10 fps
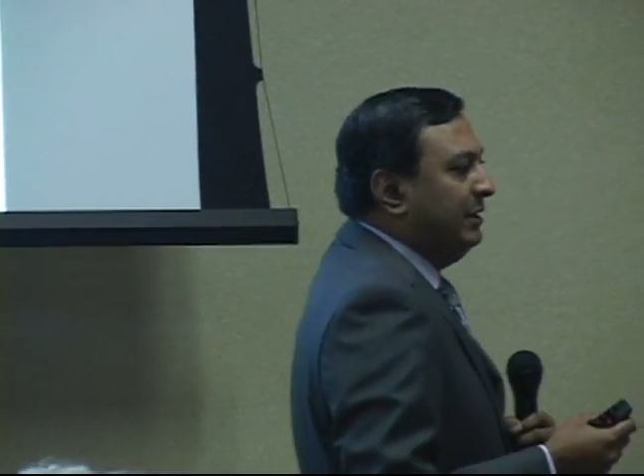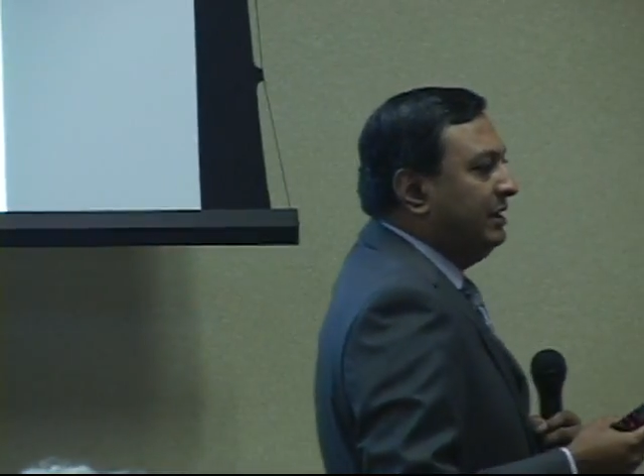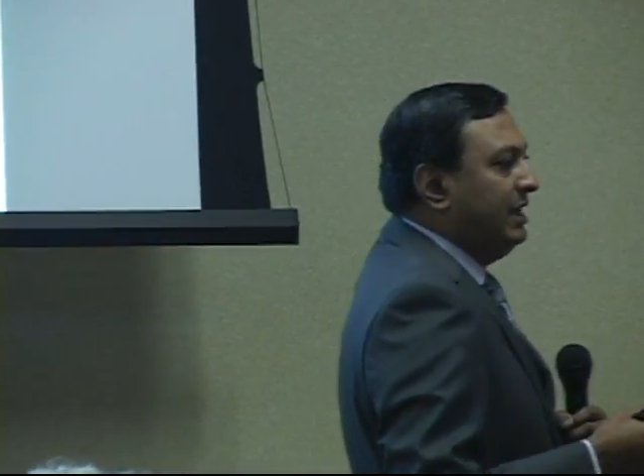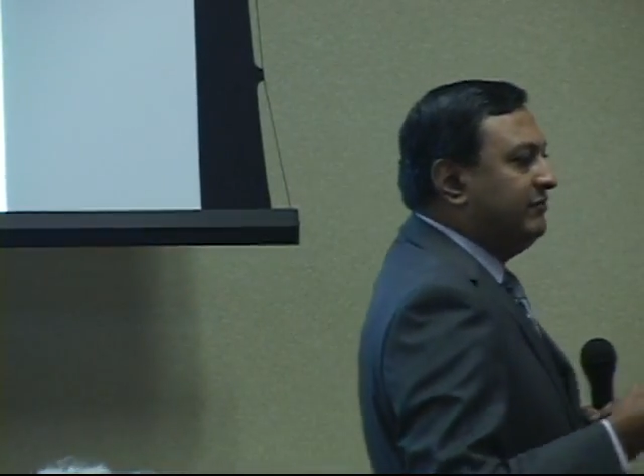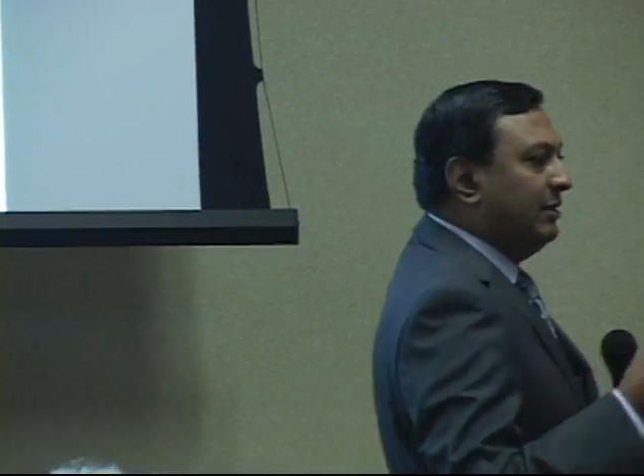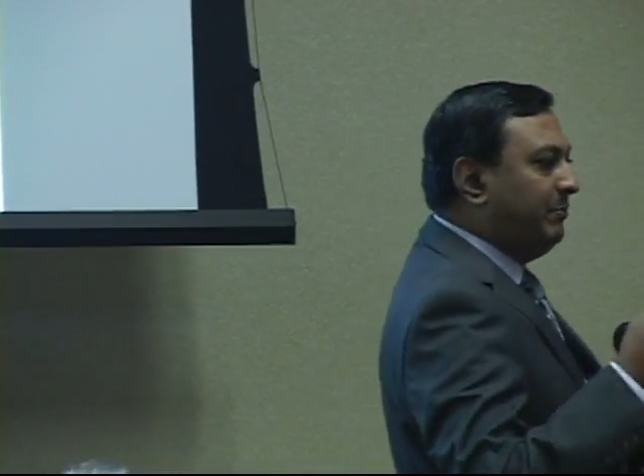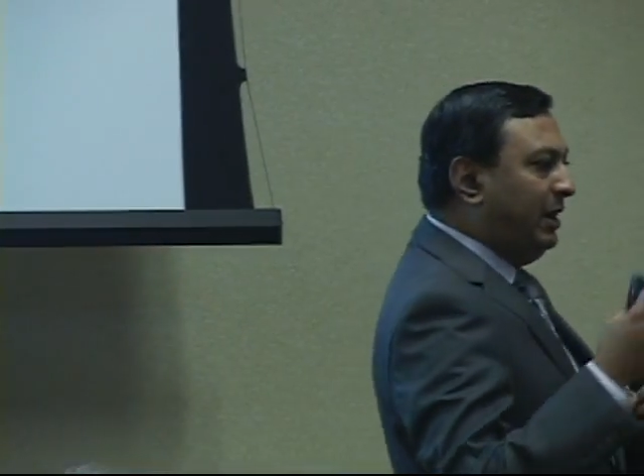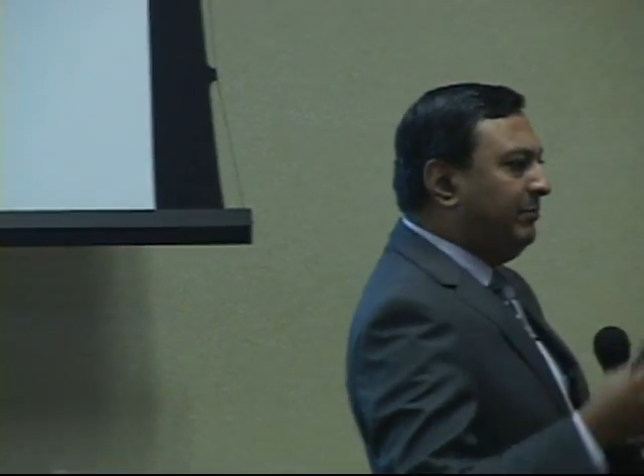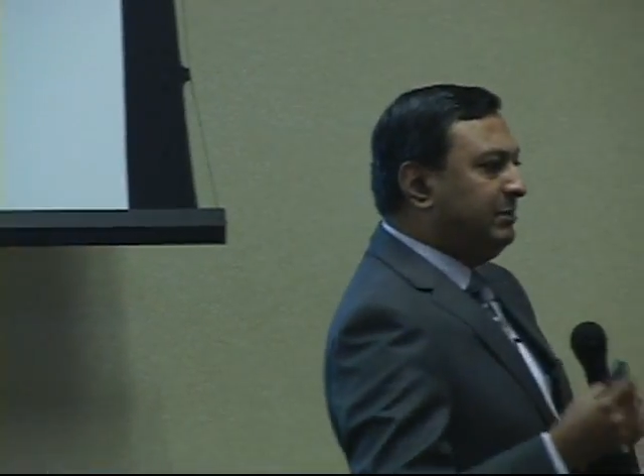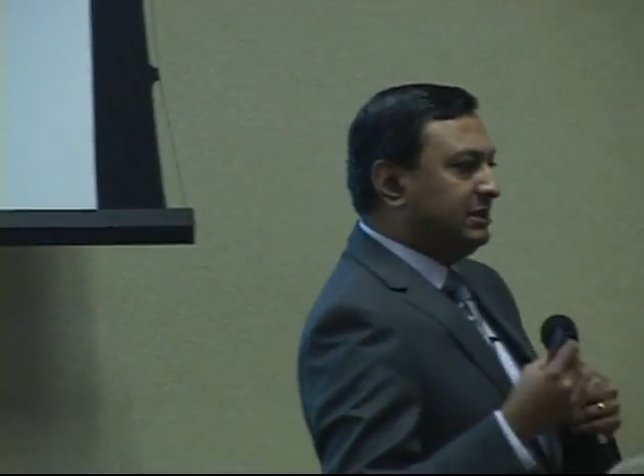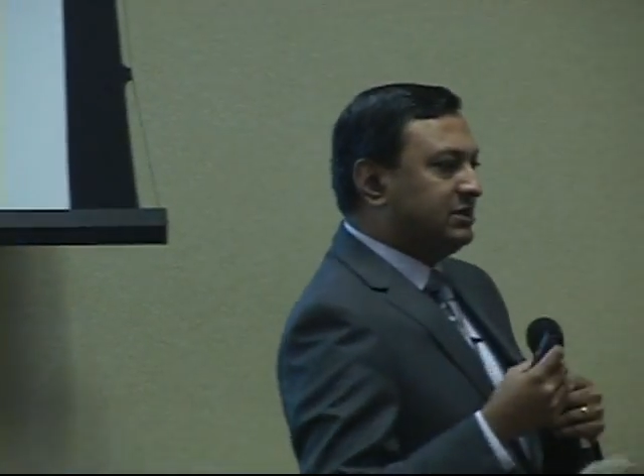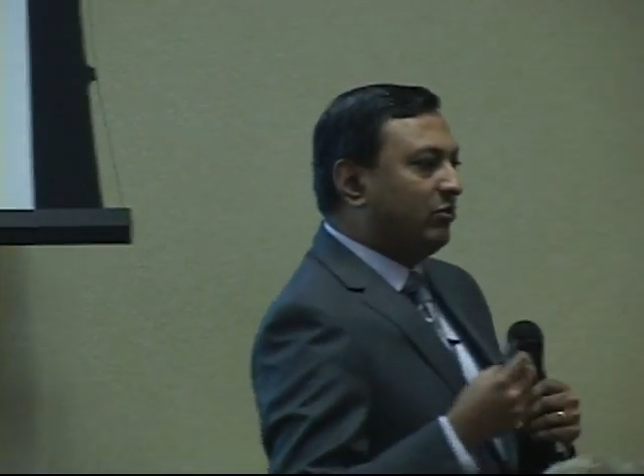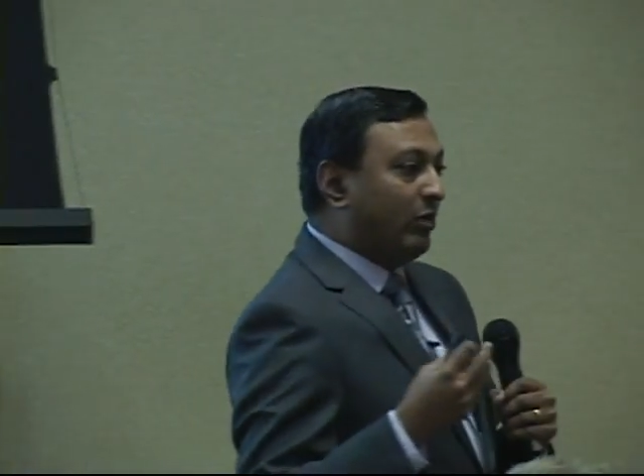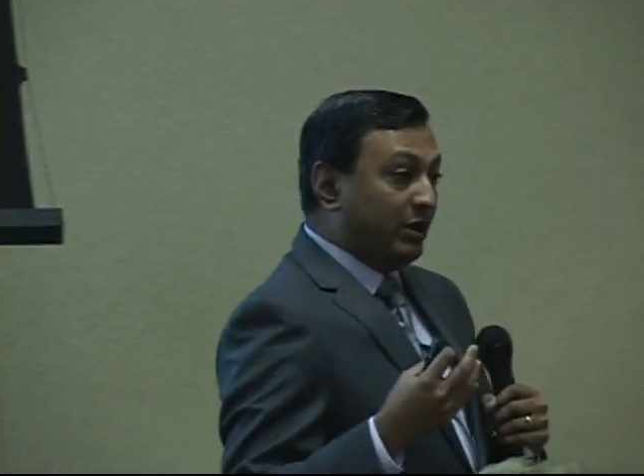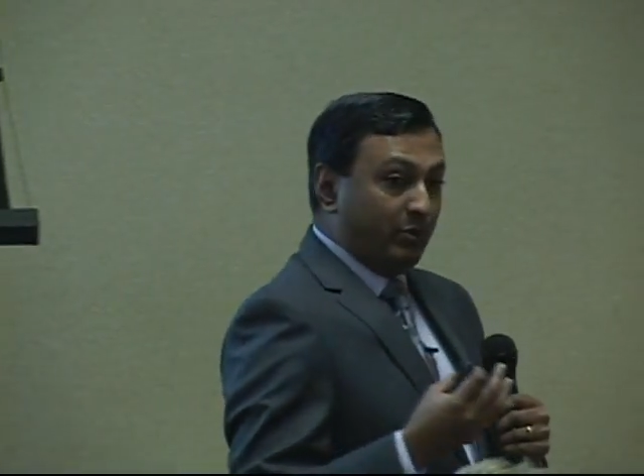if the pump doesn't
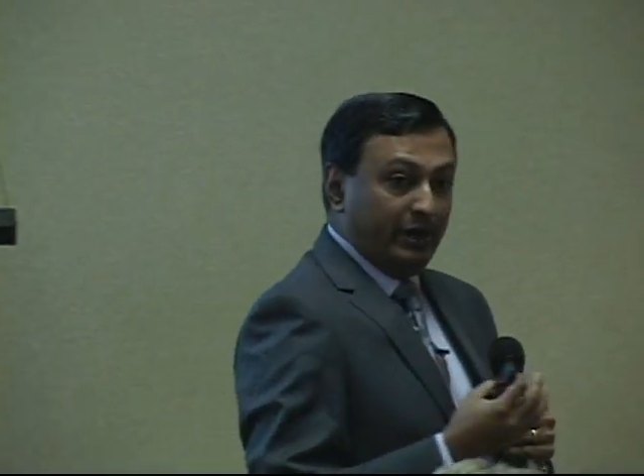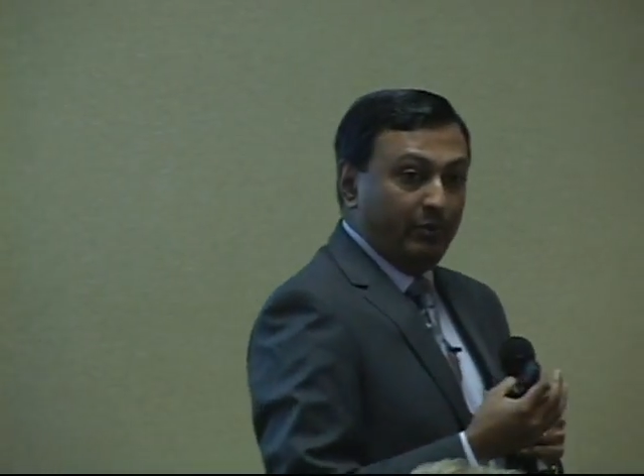work very